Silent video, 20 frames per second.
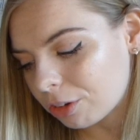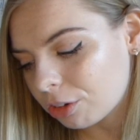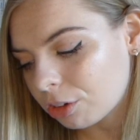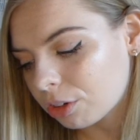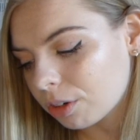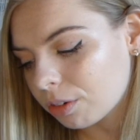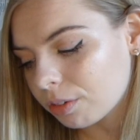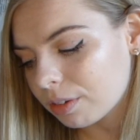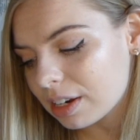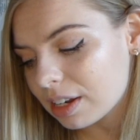
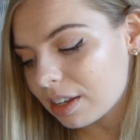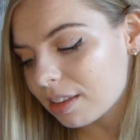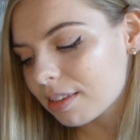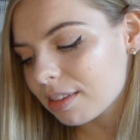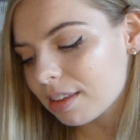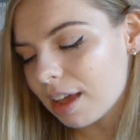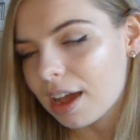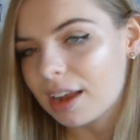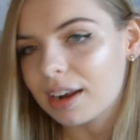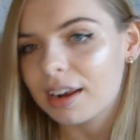
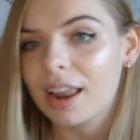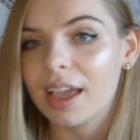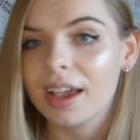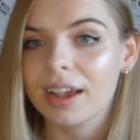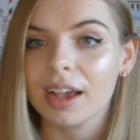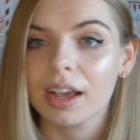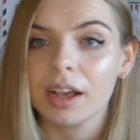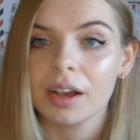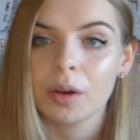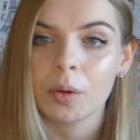insurance and
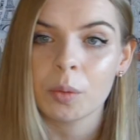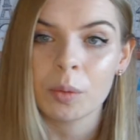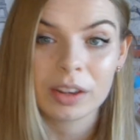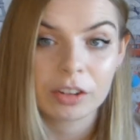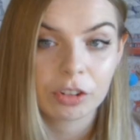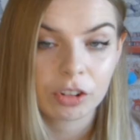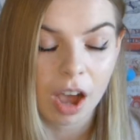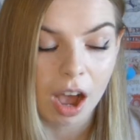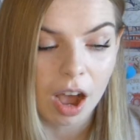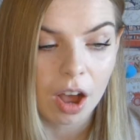like
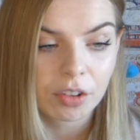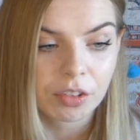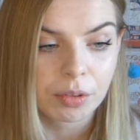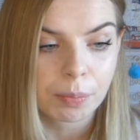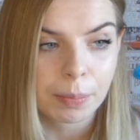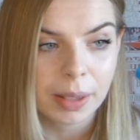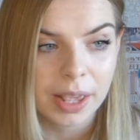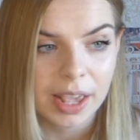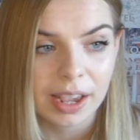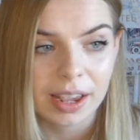which car to
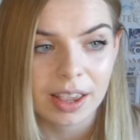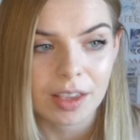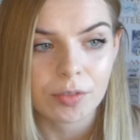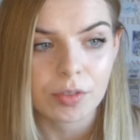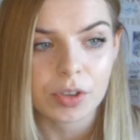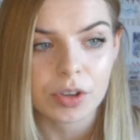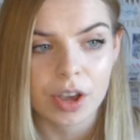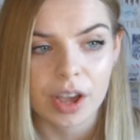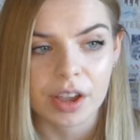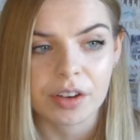pick if you're